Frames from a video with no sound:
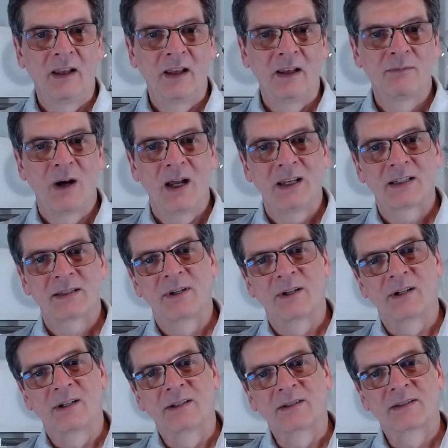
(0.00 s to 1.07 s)
In my
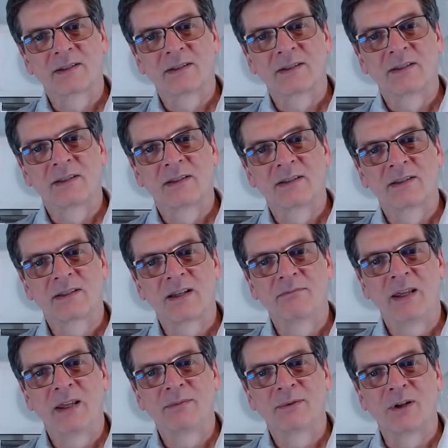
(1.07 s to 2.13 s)
experience, some
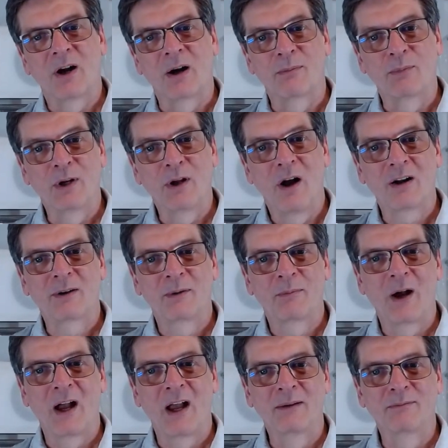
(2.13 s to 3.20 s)
people are
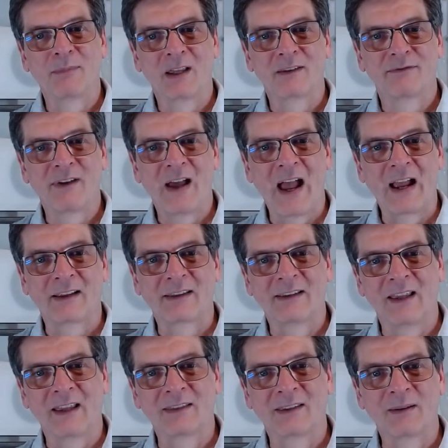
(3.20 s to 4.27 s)
preoccupied by the fact
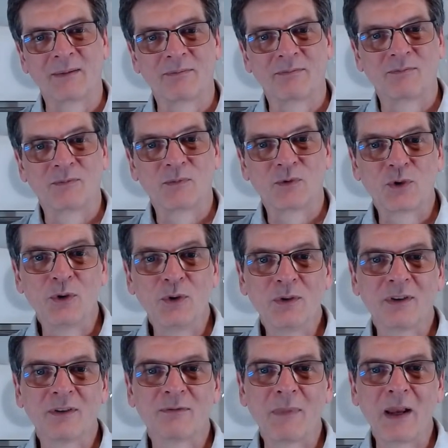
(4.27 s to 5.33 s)
that the
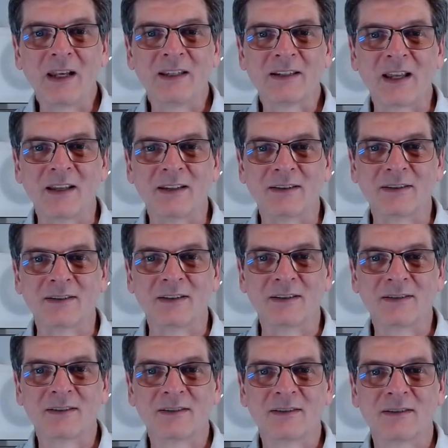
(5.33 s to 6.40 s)
truth of many
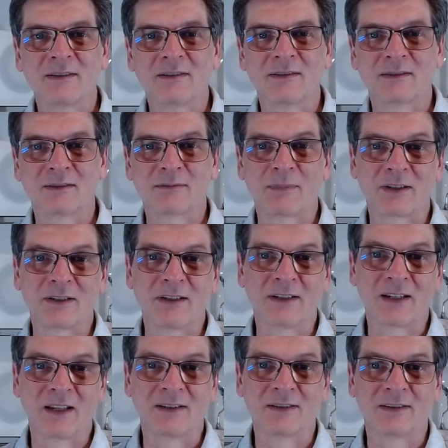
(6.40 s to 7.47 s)
sentences, especially
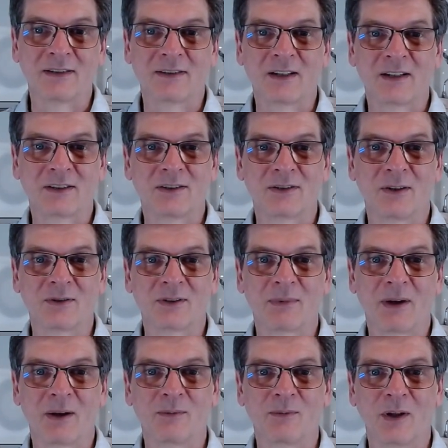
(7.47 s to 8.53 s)
sentences such as those
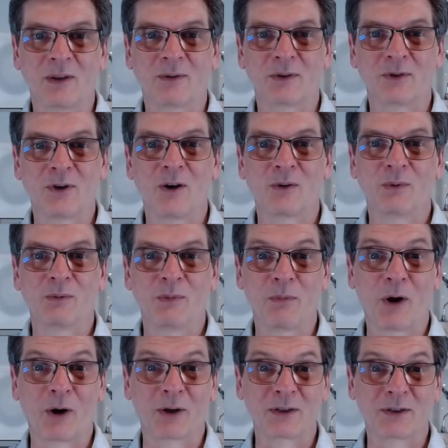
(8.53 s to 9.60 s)
about whether a dog will be
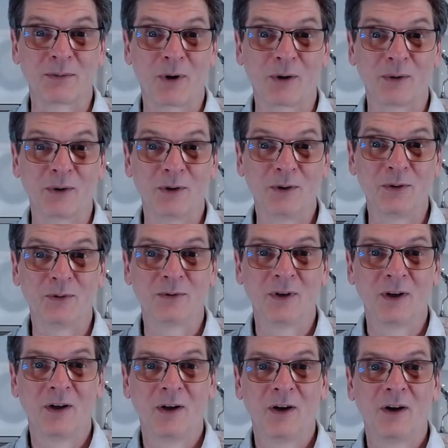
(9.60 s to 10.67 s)
barking tomorrow at noon,
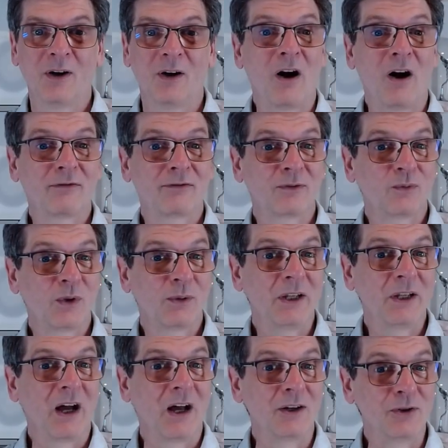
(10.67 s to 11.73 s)
often will
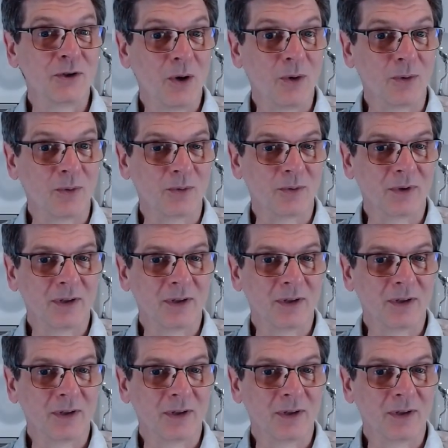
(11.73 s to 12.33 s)
be unknown.